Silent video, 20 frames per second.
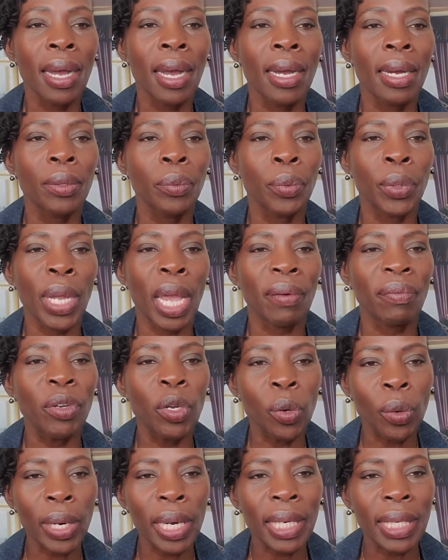We have
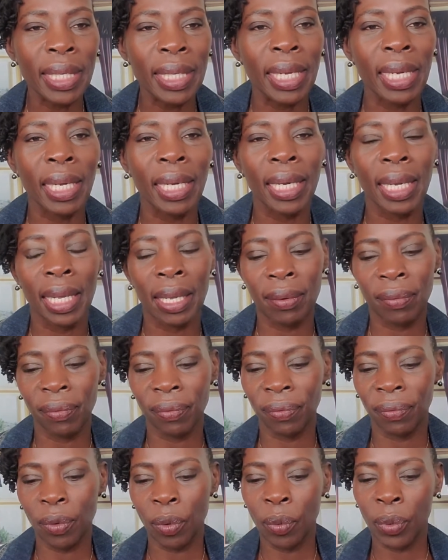no idea
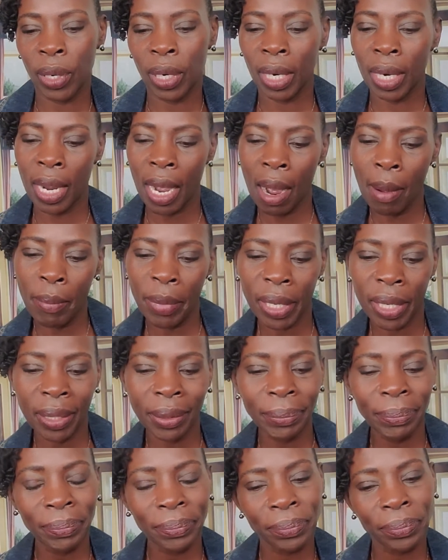if we're
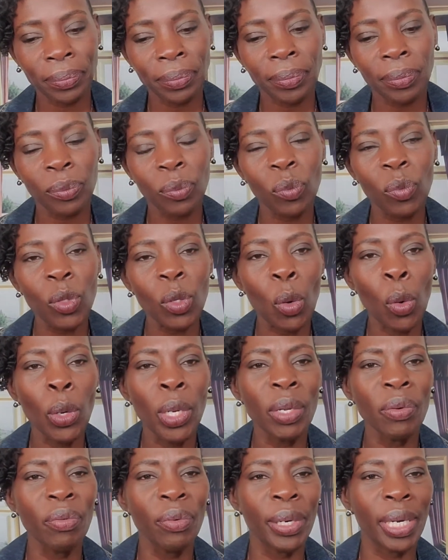coming or
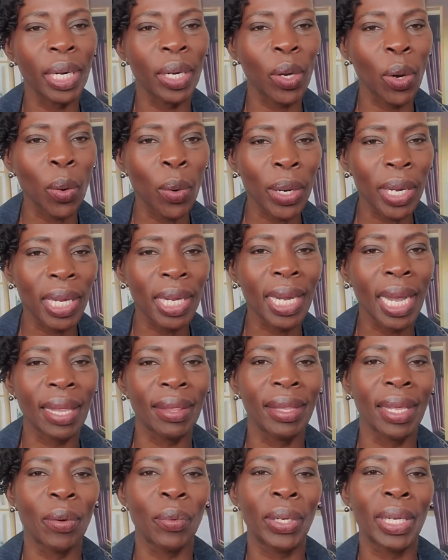if we're going, and
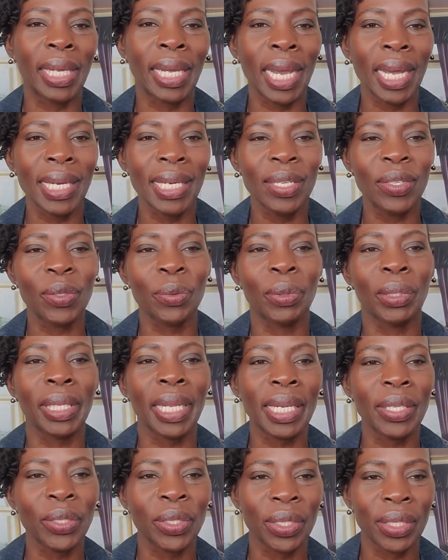then we get into
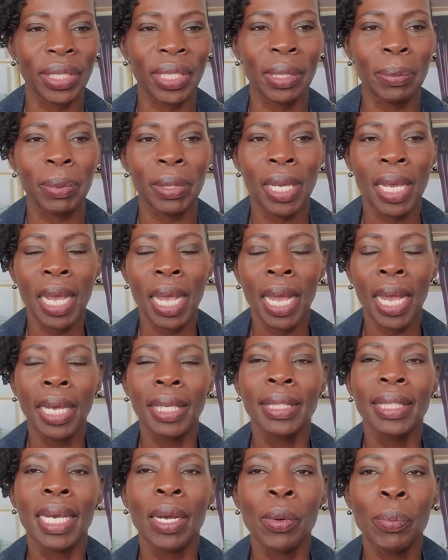relationships and
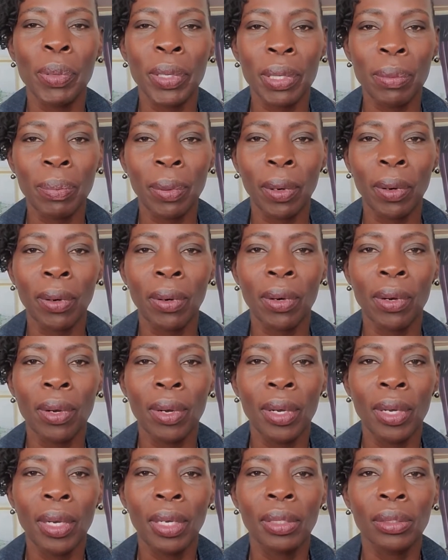tell people,
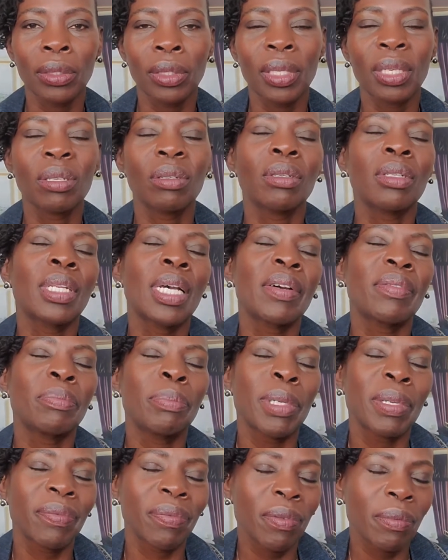you need to love
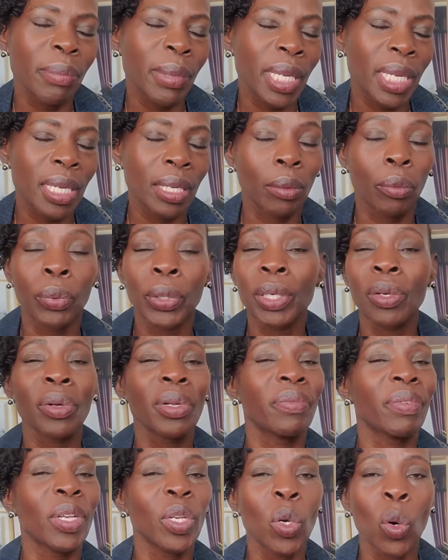me for me. We don't
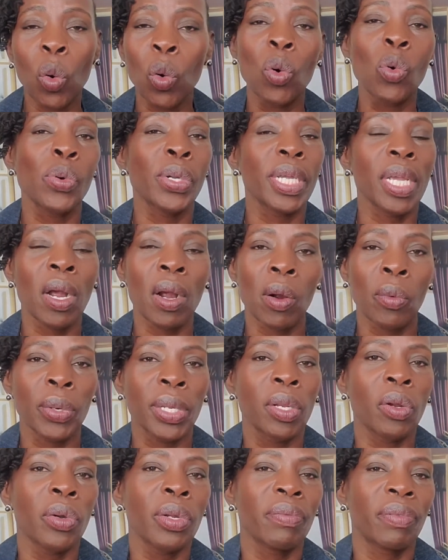even know who we are. We
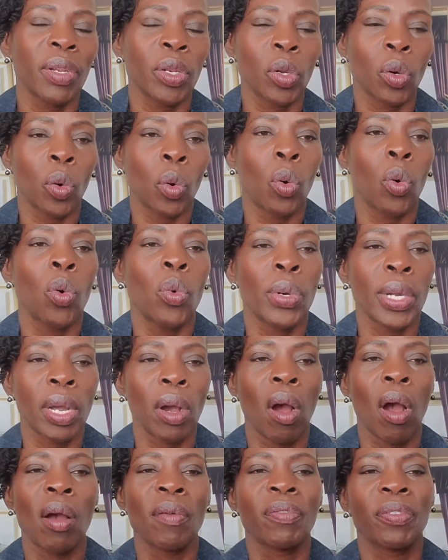don't even know who we're
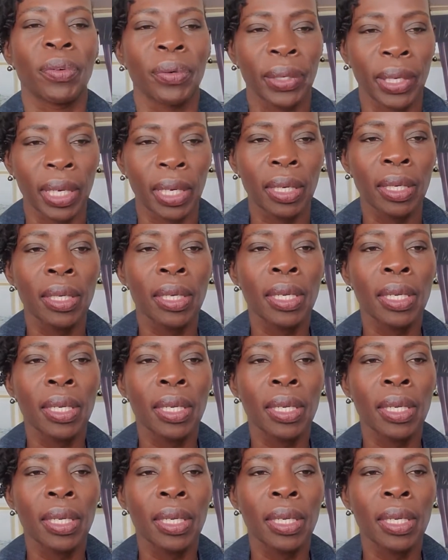offering.